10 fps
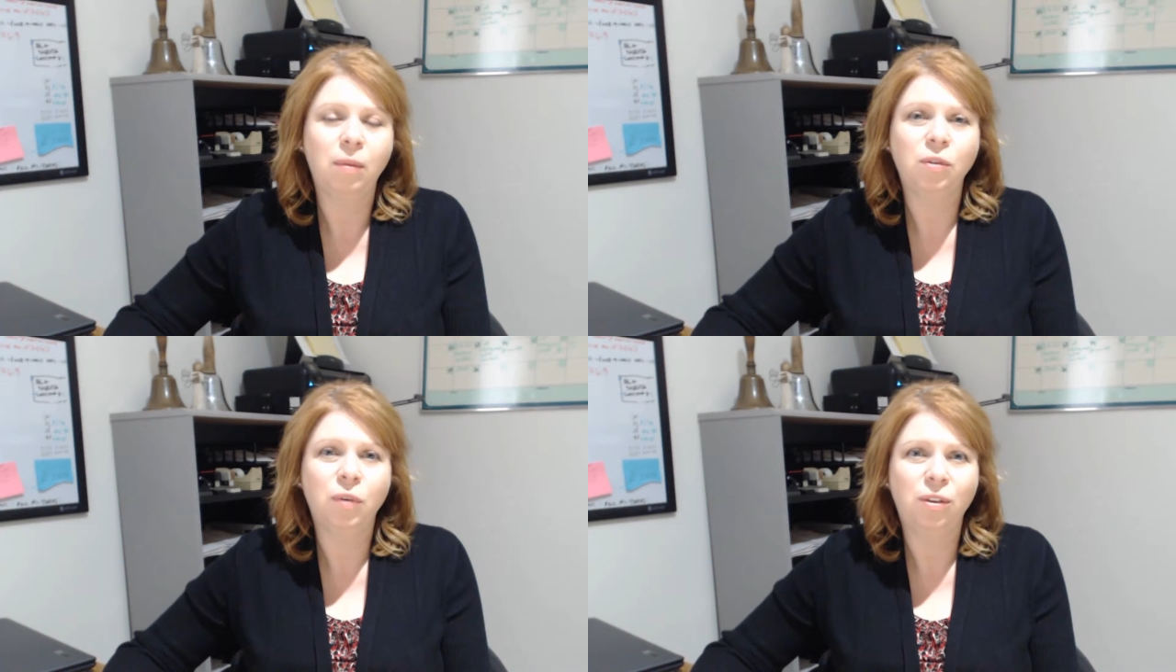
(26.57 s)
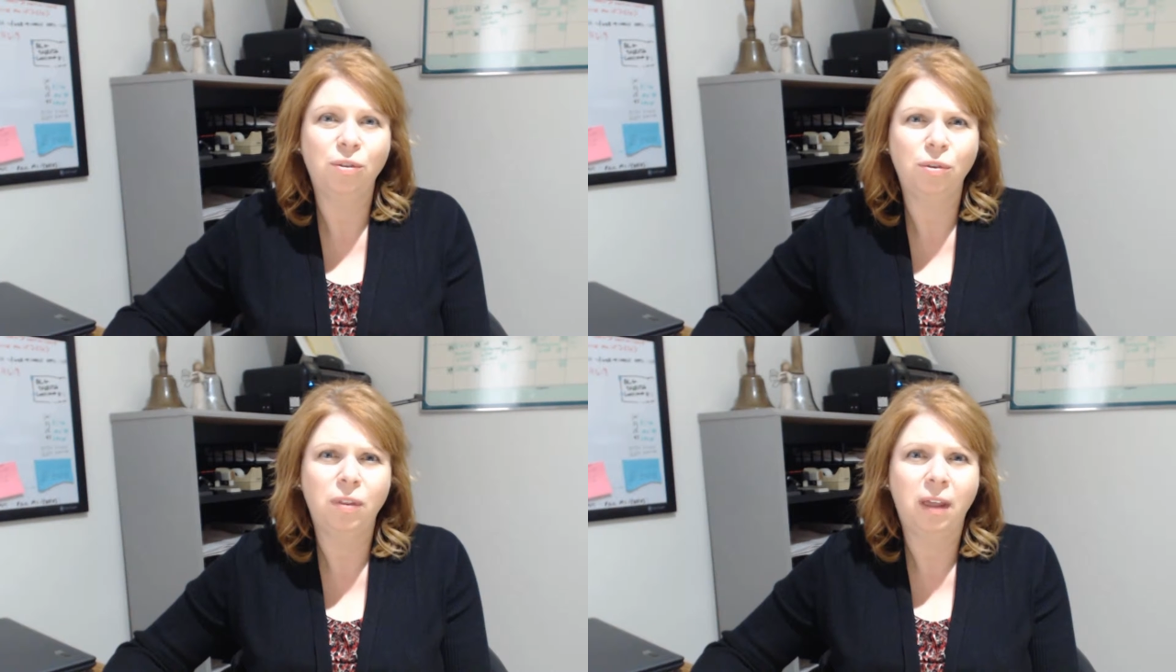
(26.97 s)
I'd much rather
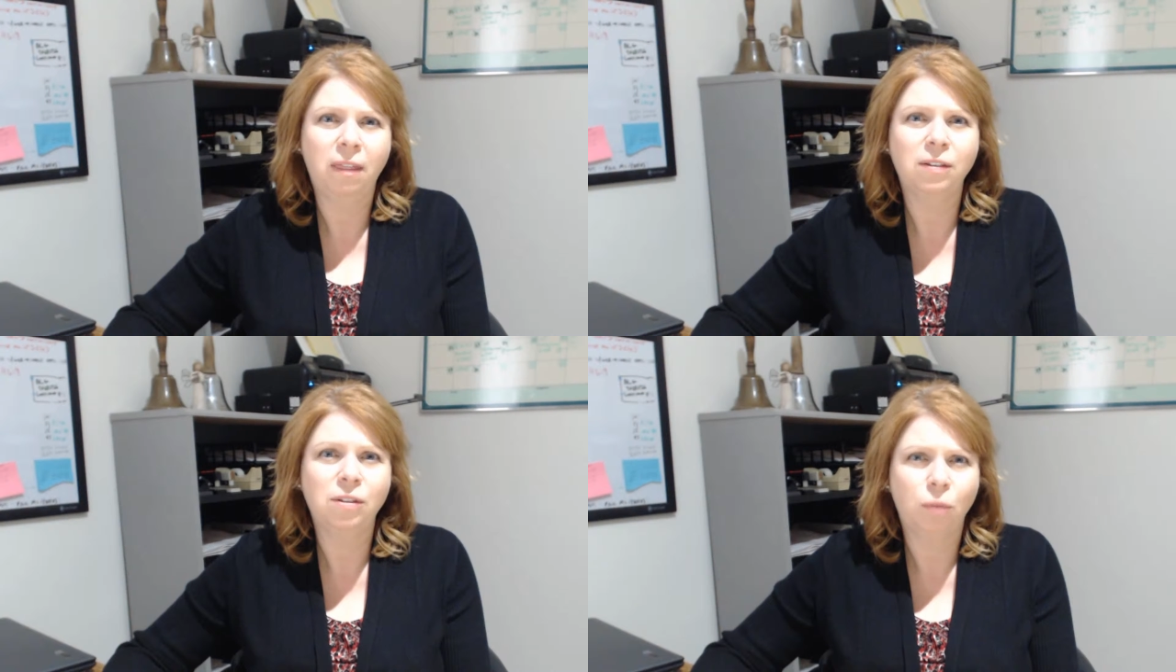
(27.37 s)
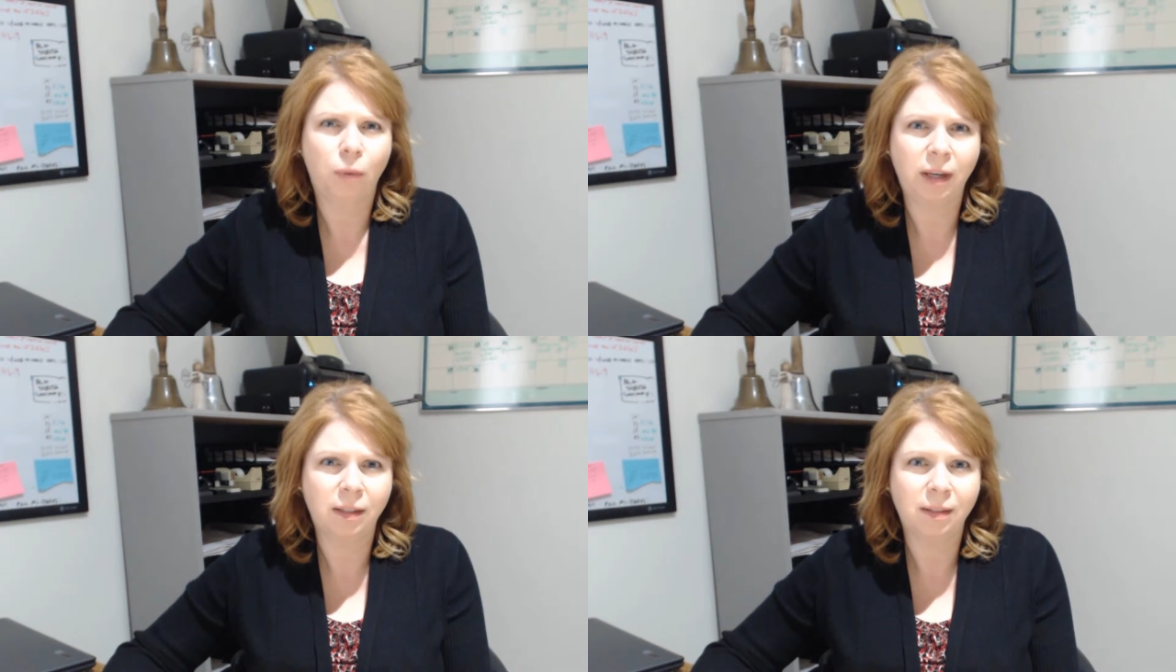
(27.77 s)
do that than to
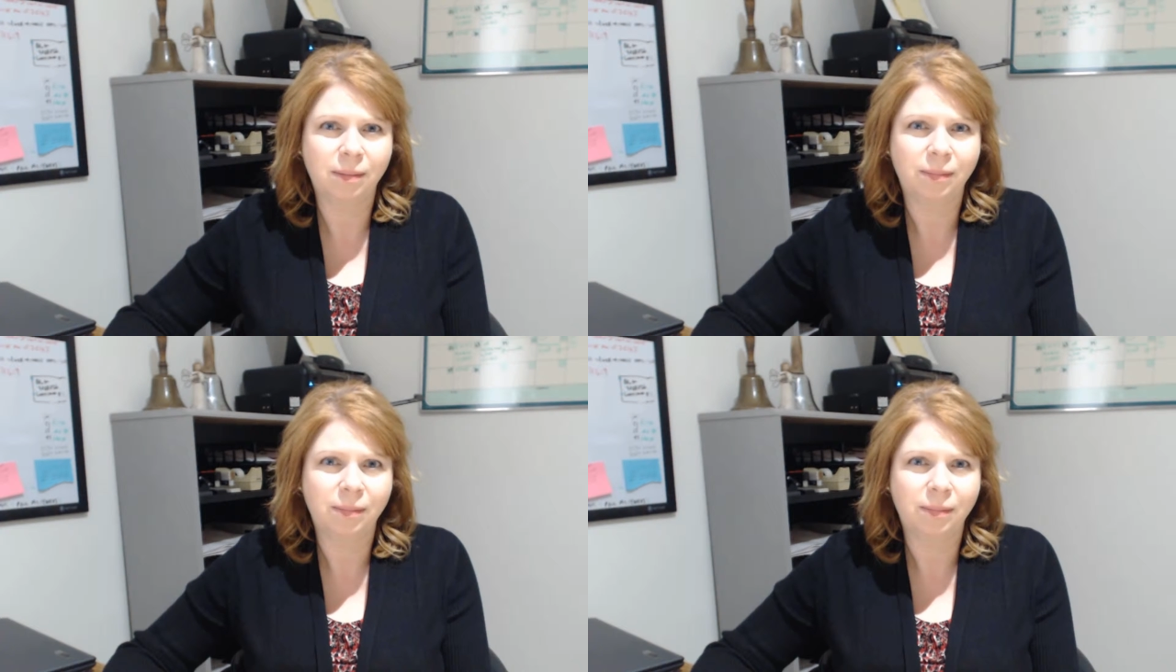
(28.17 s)
wait.